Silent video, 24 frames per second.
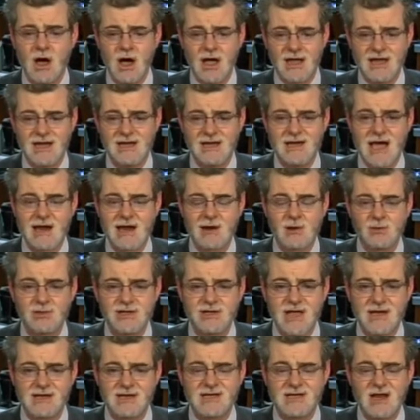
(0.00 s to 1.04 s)
He not only
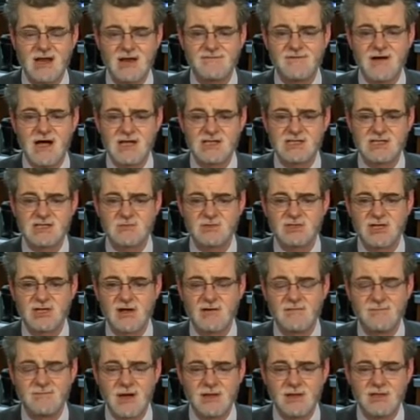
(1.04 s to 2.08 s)
identifies
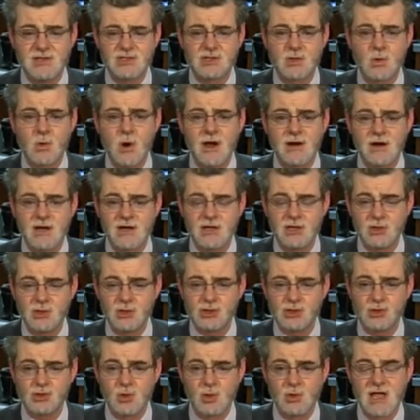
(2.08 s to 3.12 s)
himself by this quite
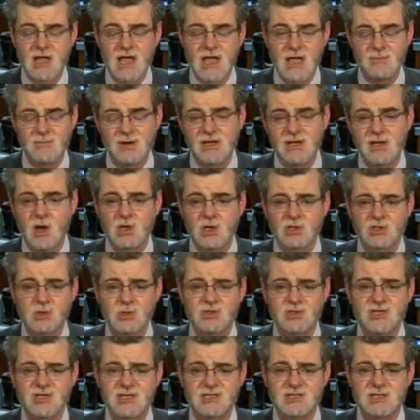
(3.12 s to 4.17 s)
unusual name, but he also
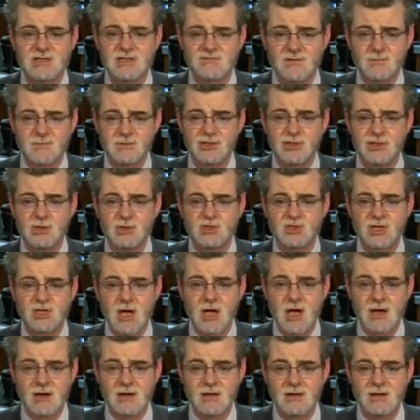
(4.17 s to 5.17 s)
says he's from Tucson.